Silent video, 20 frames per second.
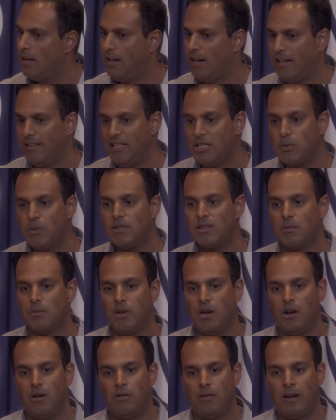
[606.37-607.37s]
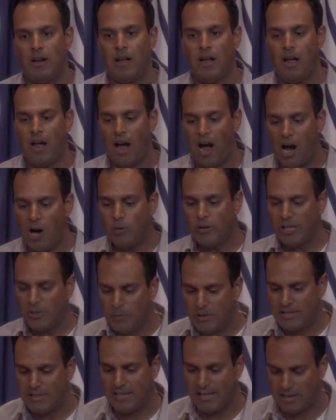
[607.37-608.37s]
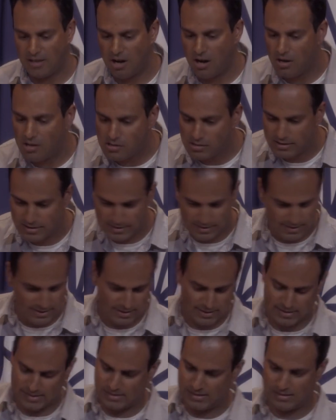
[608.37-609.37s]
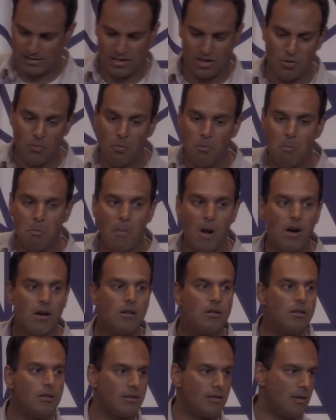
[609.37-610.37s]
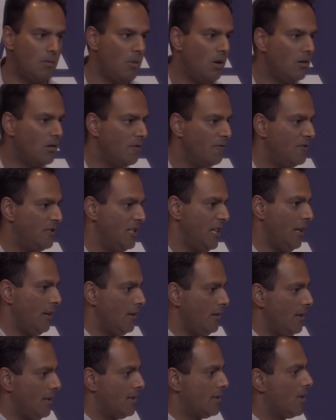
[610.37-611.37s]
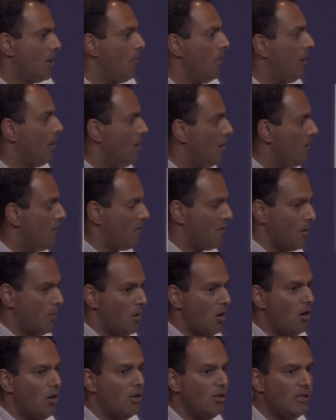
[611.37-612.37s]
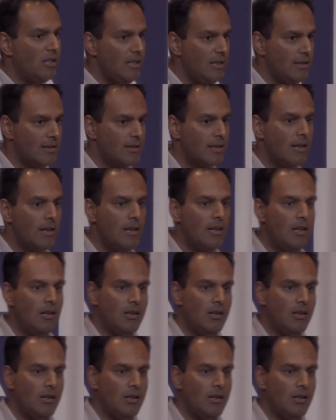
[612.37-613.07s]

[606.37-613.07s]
And this was about how can we take all this humongous amount of data that's coming down from all these